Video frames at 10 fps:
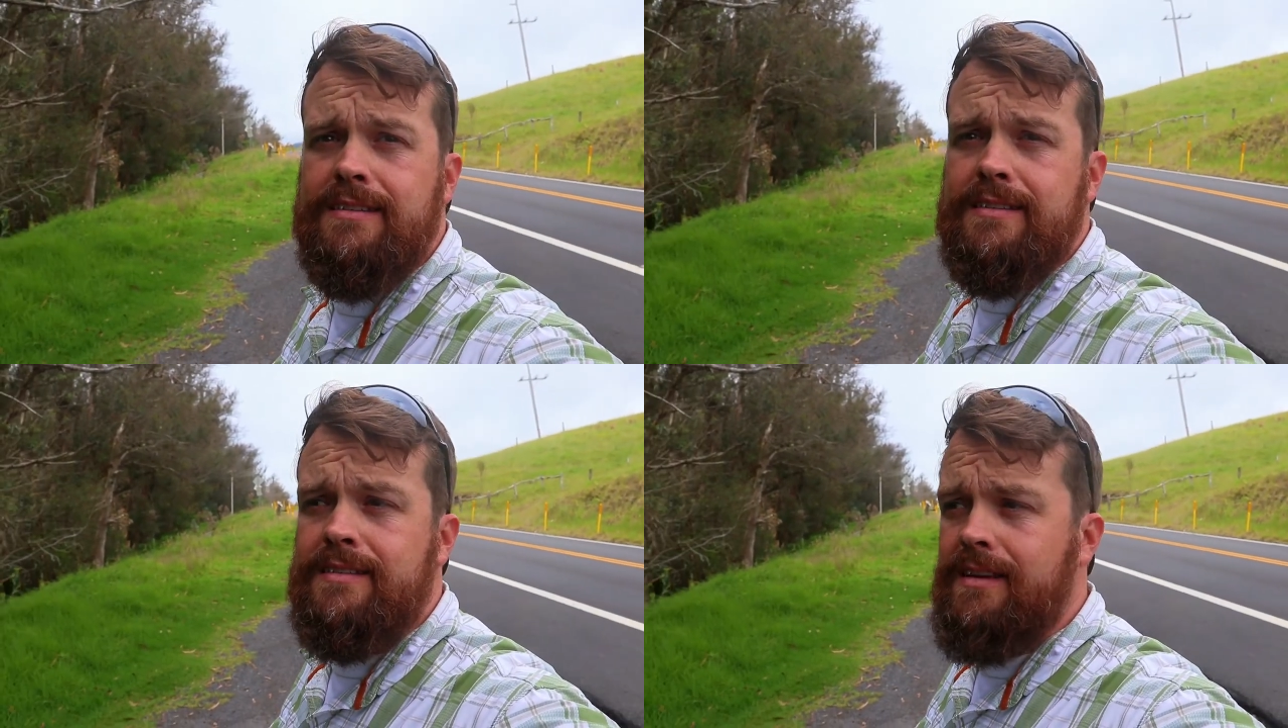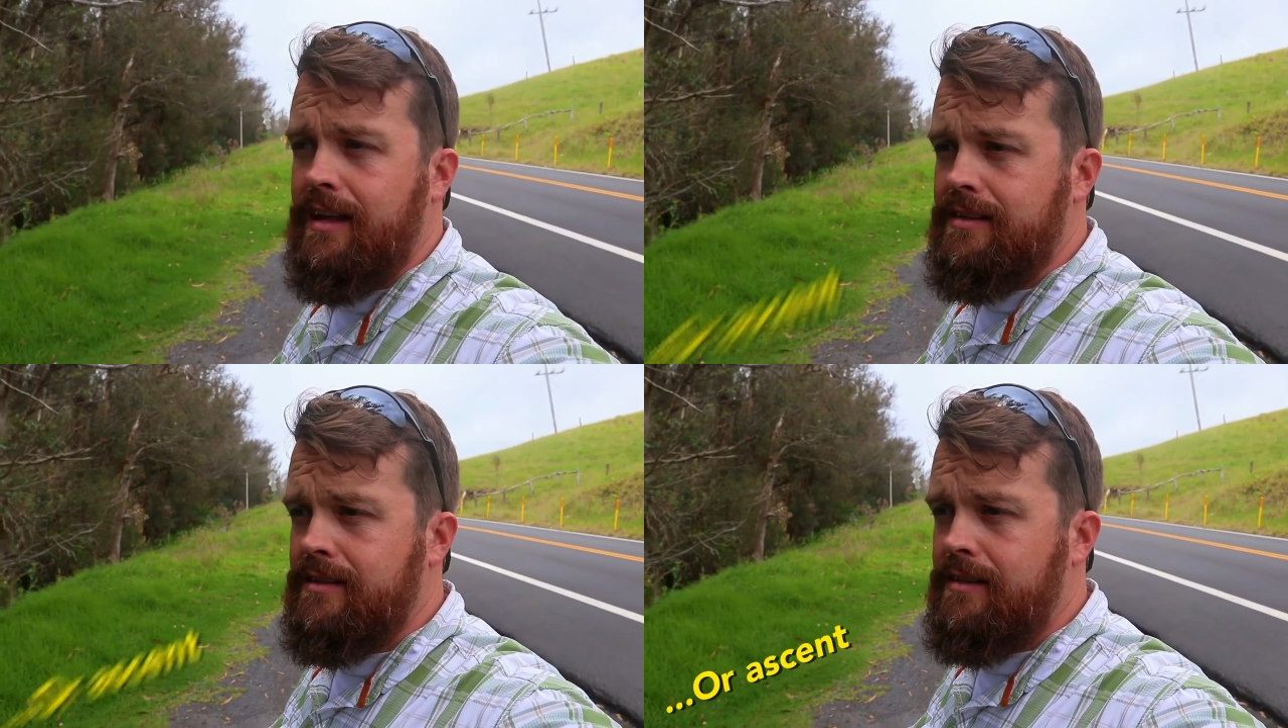
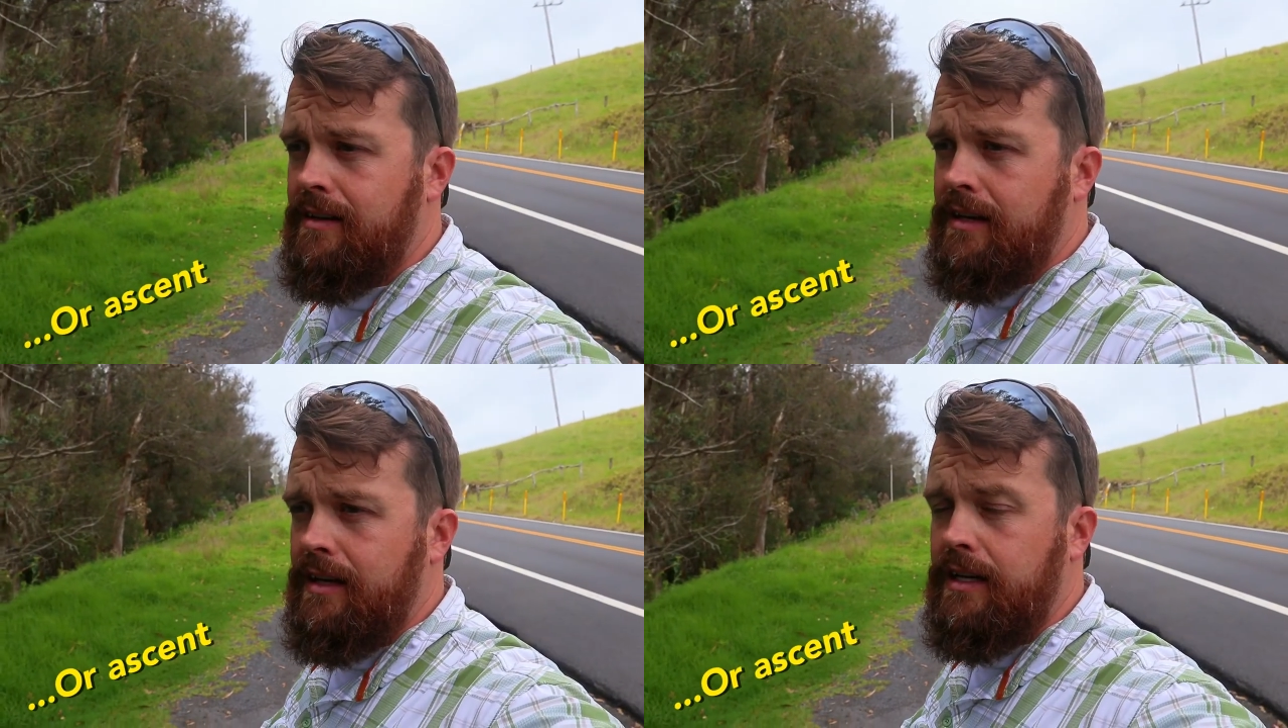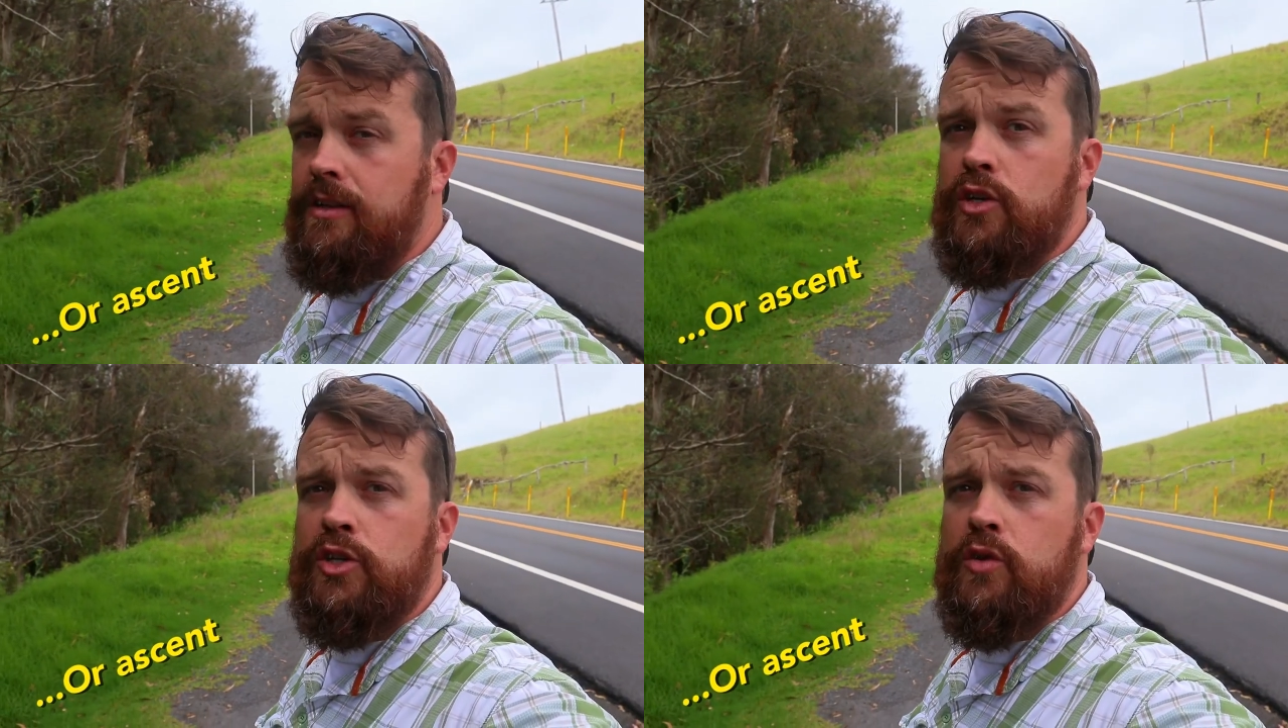descent in
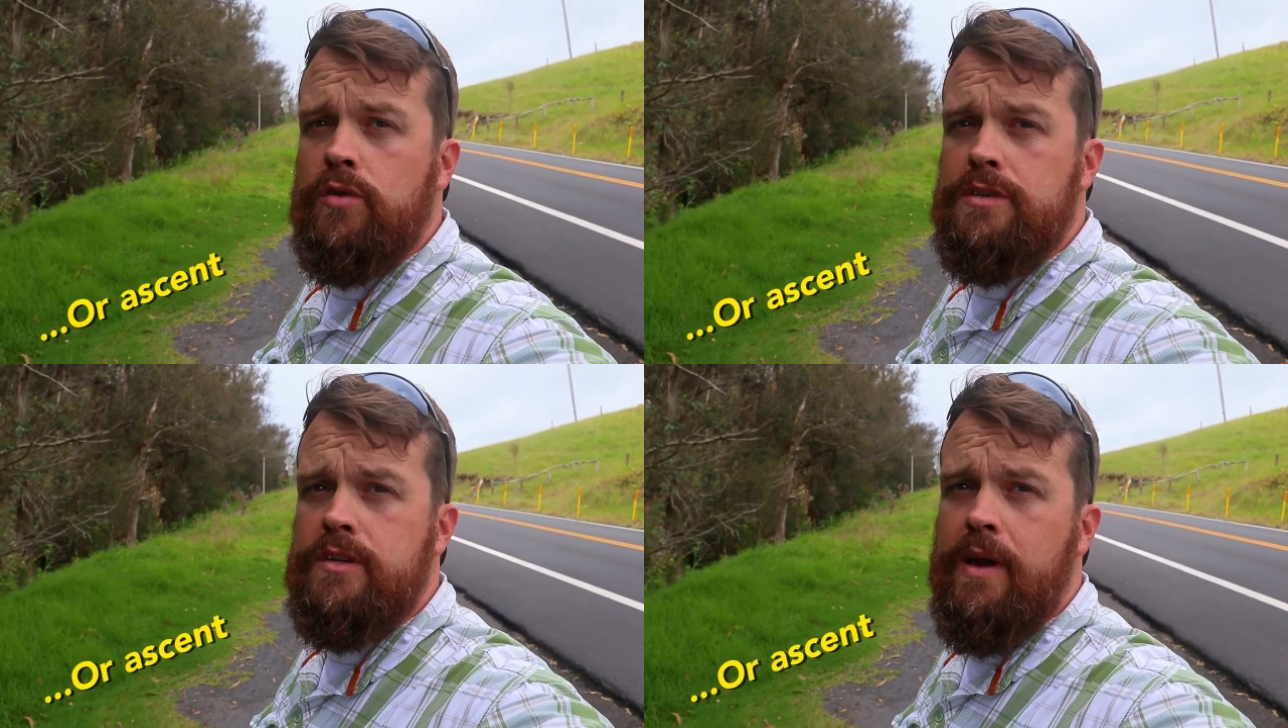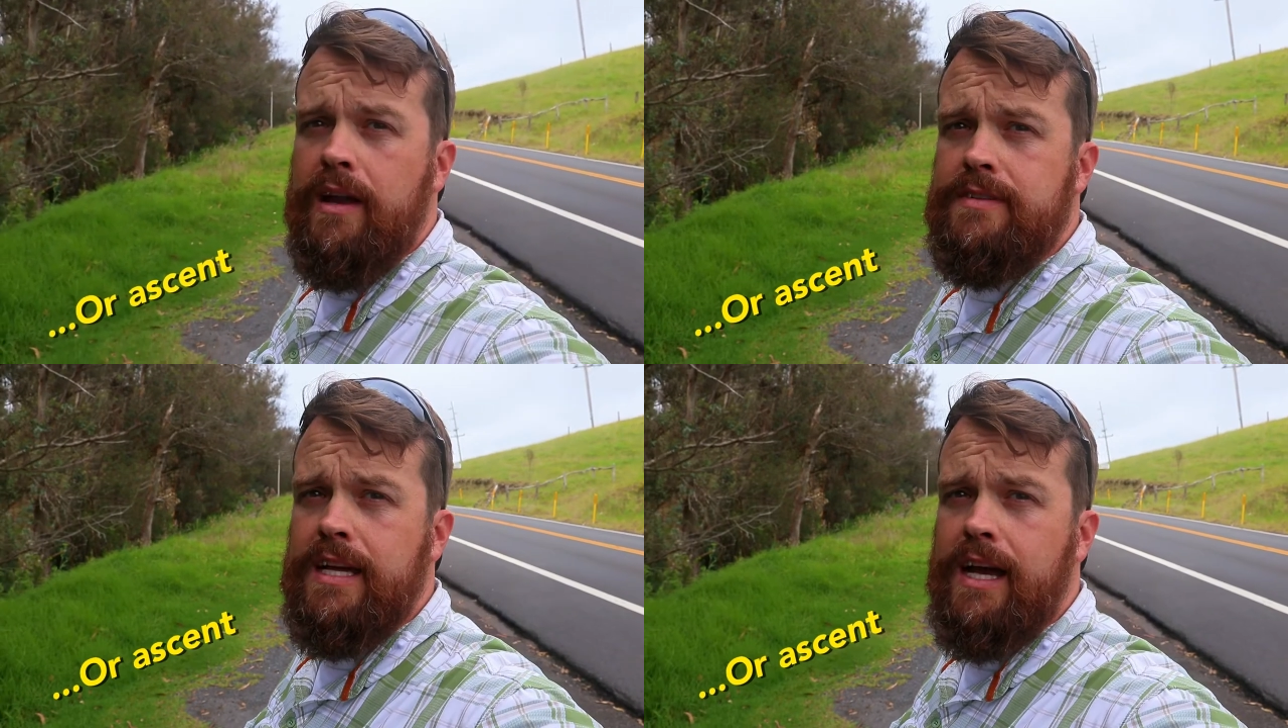the shortest amount
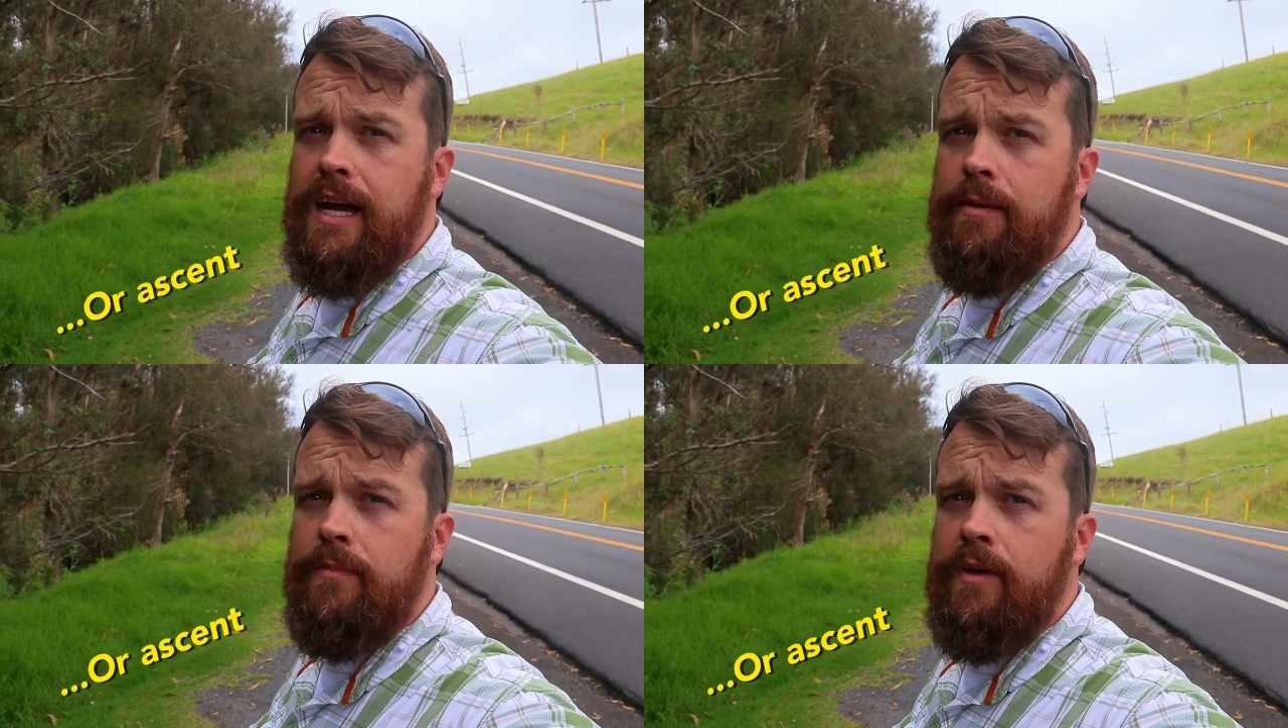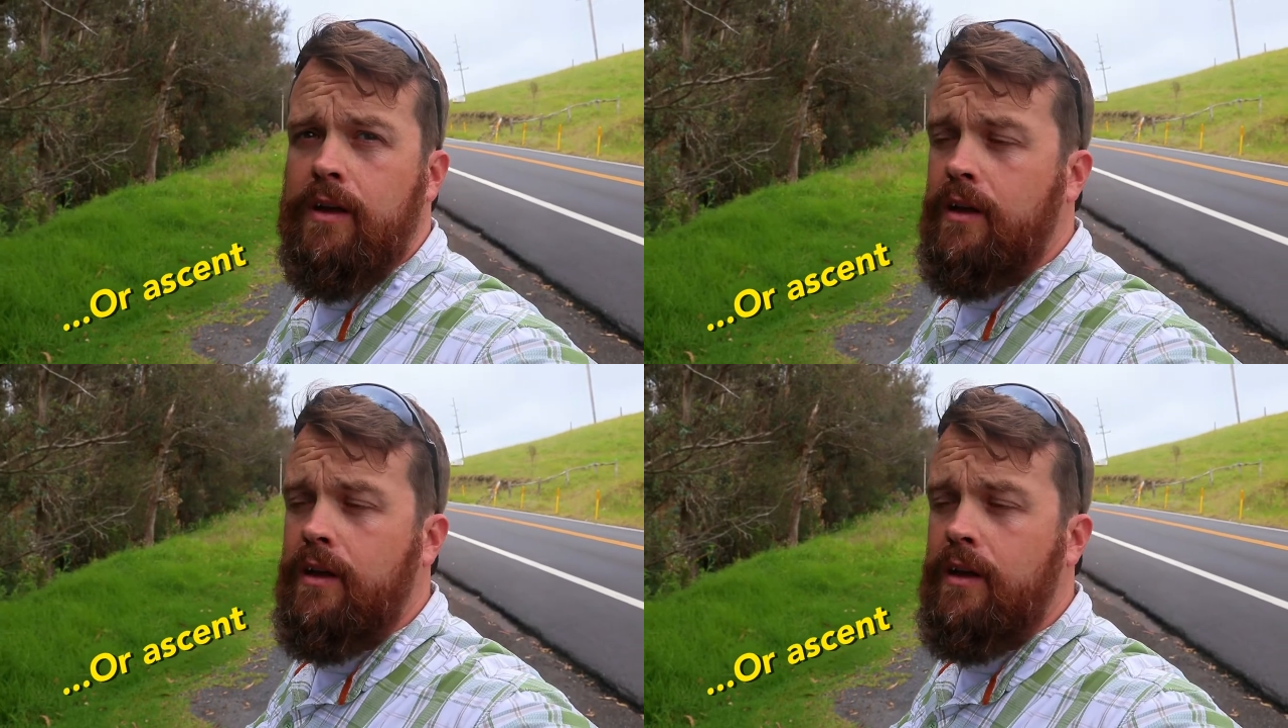of time